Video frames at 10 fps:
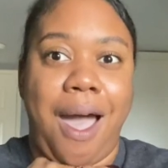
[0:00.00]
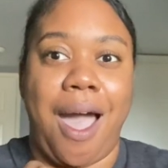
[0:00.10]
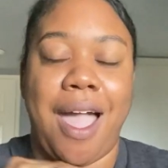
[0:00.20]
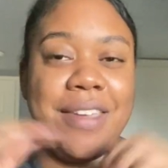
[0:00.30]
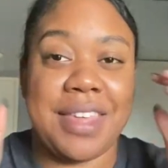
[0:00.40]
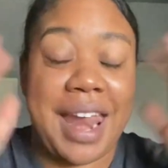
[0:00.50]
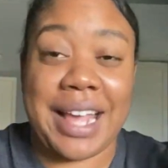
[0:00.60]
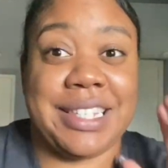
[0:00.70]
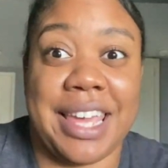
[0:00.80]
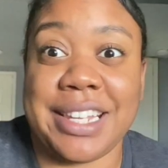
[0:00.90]
and then I
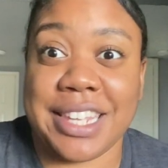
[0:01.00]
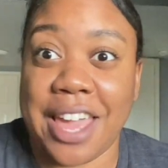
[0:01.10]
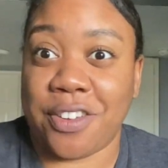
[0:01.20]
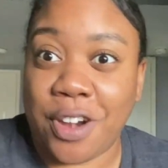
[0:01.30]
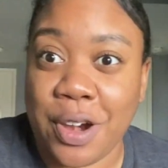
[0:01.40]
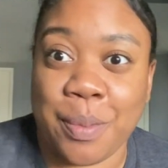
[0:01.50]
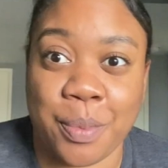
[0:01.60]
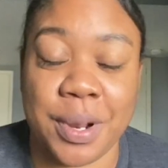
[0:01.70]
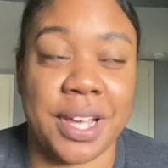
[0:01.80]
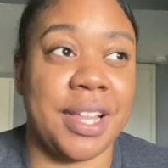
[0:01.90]
had to get it together and hurry
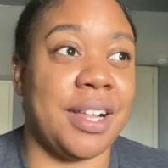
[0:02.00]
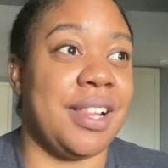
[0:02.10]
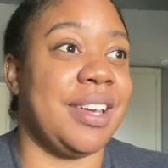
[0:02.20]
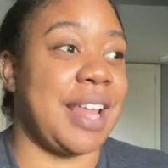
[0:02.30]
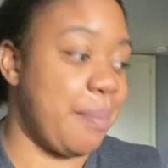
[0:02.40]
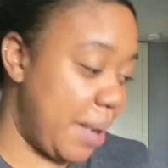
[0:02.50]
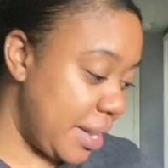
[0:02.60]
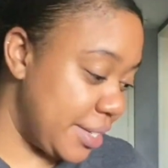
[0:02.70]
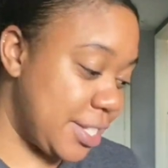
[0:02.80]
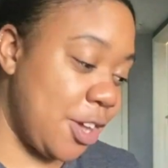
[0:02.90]
up and click that
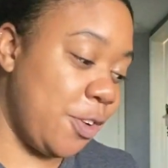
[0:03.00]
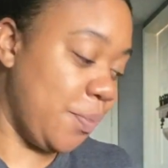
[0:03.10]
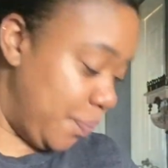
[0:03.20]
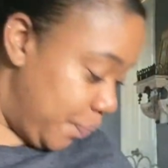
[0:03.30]
button. So